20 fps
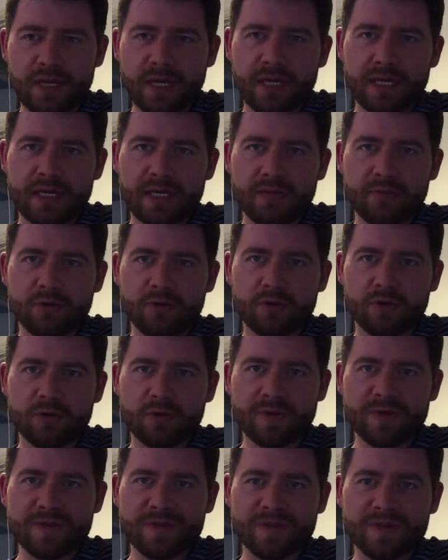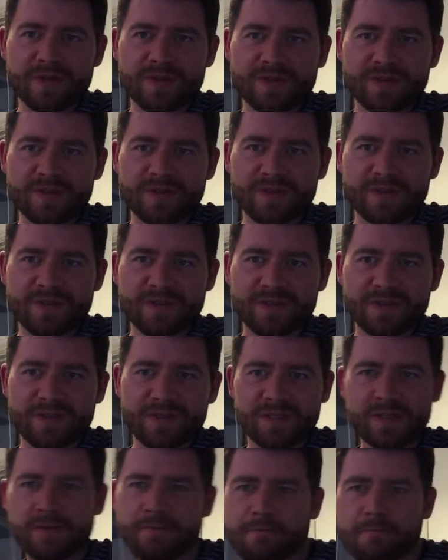Any more
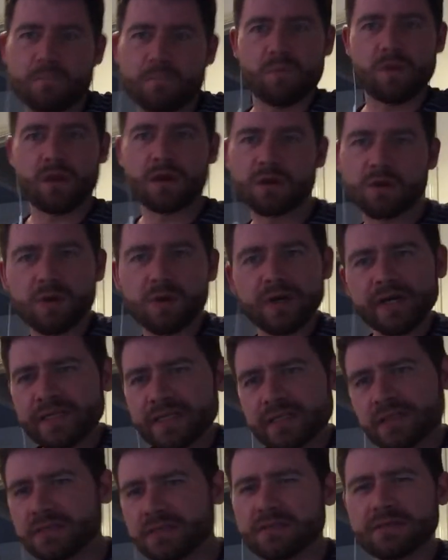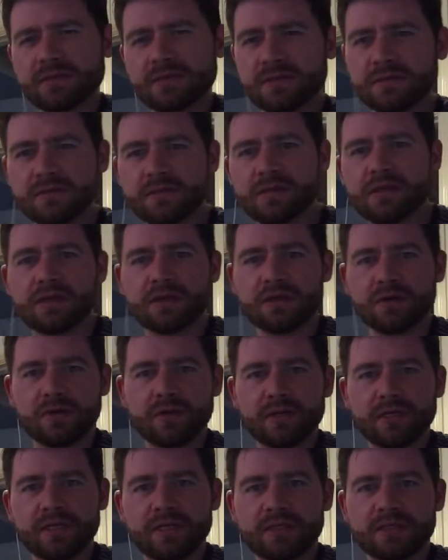questions? Questions.
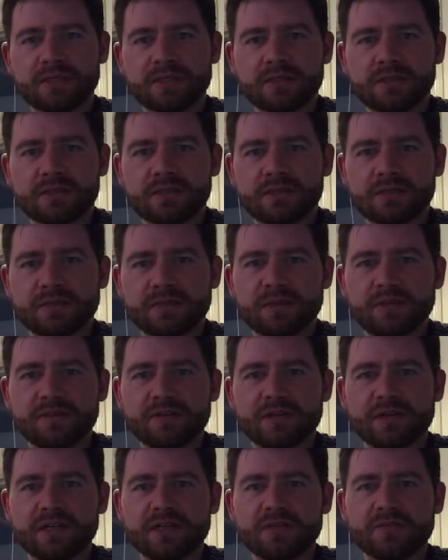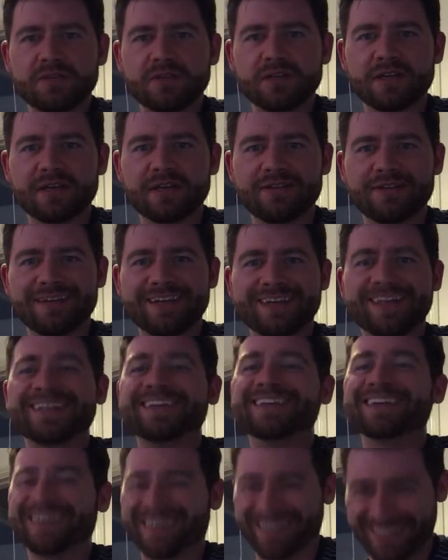Some evil island with a hairy
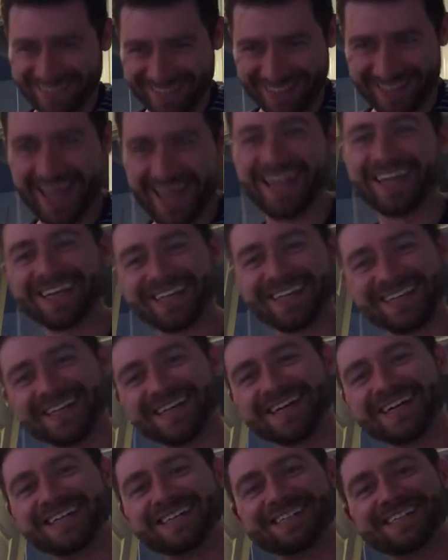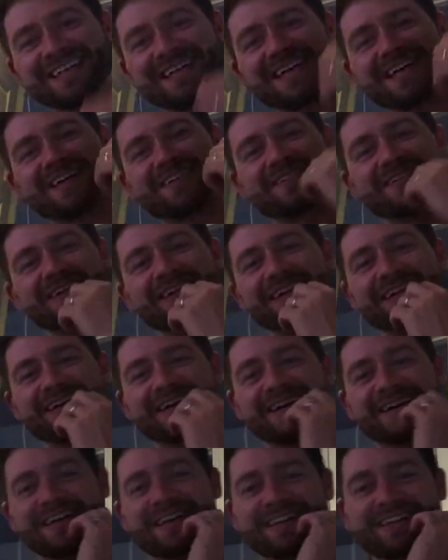lead. Yeah. Dan Hediah's Hairy
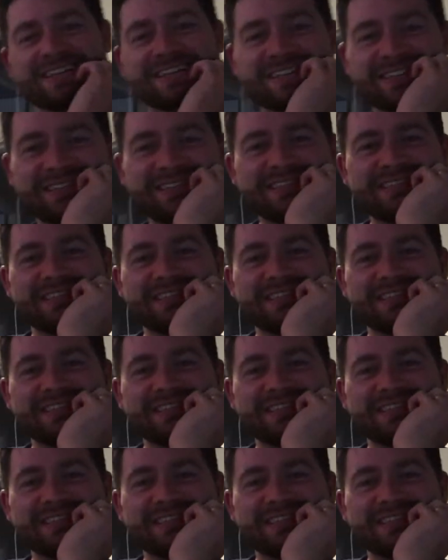Island.